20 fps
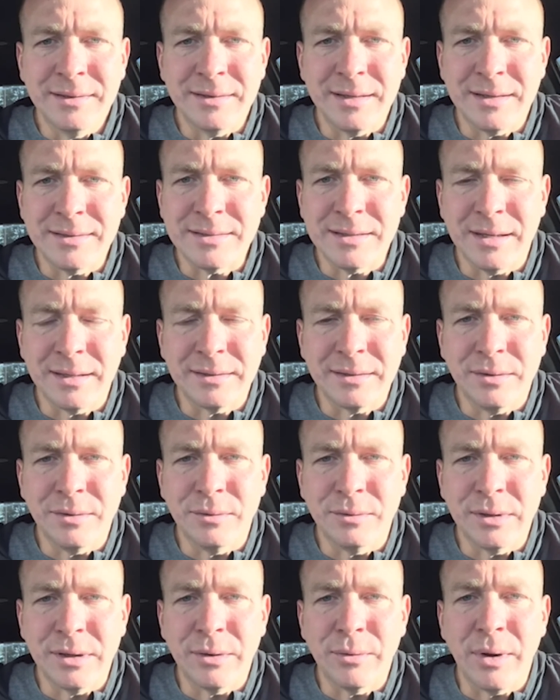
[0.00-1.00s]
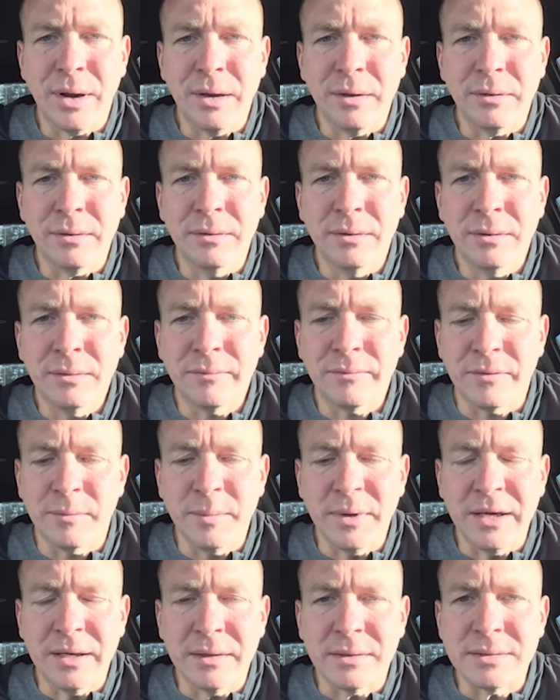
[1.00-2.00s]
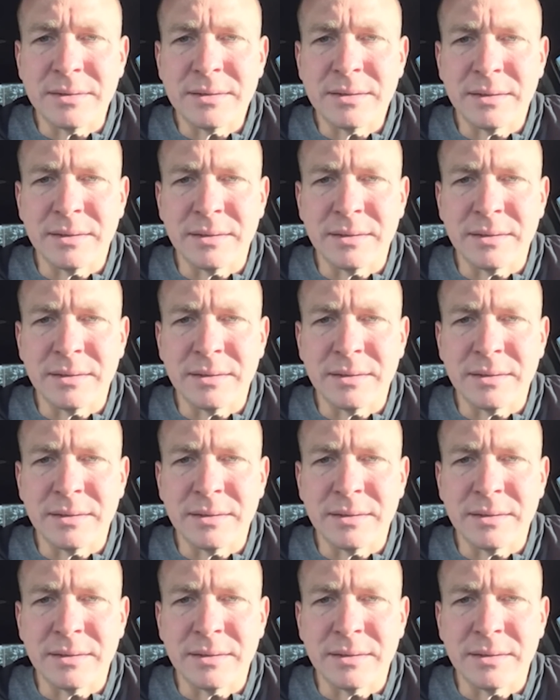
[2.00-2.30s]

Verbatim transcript: that's like the holy grail for me is